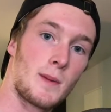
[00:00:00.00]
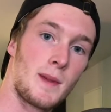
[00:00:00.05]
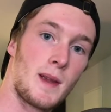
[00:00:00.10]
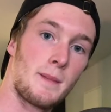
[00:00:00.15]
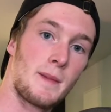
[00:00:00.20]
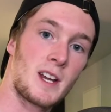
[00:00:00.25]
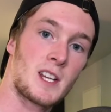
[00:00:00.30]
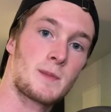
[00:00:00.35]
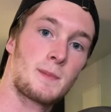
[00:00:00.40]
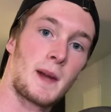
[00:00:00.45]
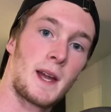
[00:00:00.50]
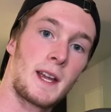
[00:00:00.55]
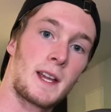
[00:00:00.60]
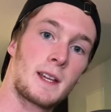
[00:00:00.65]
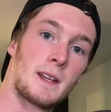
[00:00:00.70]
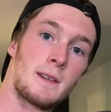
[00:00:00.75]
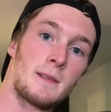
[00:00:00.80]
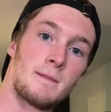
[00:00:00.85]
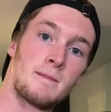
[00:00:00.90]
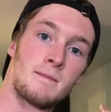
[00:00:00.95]
a BMX
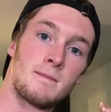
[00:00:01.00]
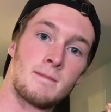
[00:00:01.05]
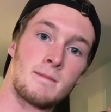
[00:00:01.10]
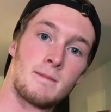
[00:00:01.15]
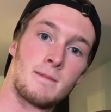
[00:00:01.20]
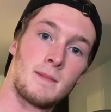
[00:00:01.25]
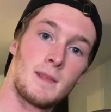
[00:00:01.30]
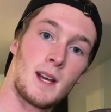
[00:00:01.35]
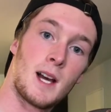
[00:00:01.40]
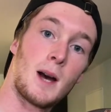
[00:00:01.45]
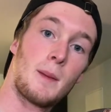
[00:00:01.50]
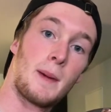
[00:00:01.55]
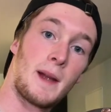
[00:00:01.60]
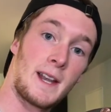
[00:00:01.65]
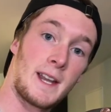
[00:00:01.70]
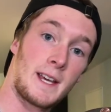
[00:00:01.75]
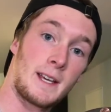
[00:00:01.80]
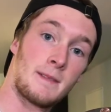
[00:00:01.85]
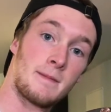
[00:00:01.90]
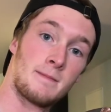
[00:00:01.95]
bike, a
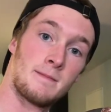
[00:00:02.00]
penny.